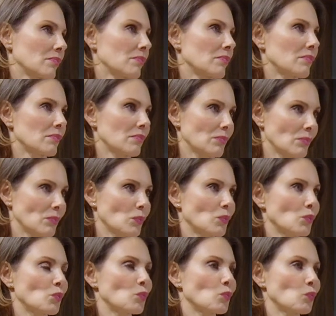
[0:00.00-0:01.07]

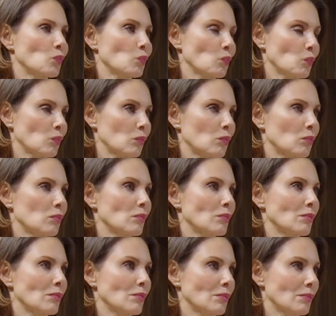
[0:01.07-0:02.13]

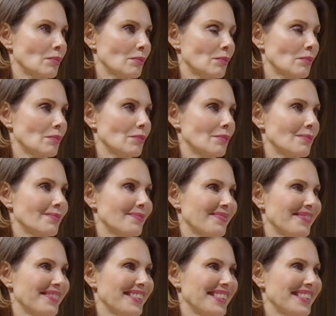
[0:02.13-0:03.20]

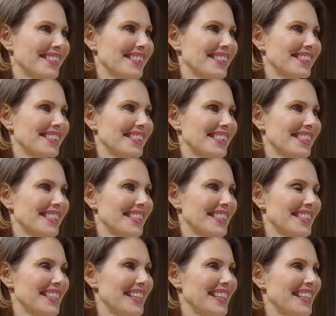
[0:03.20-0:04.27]

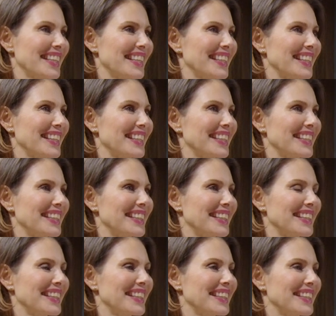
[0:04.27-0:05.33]

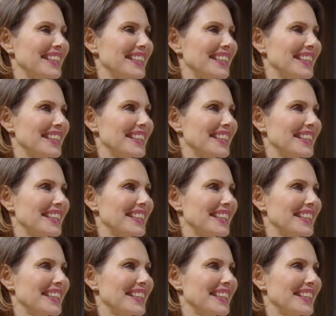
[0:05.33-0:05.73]
No words are spoken by the person on screen.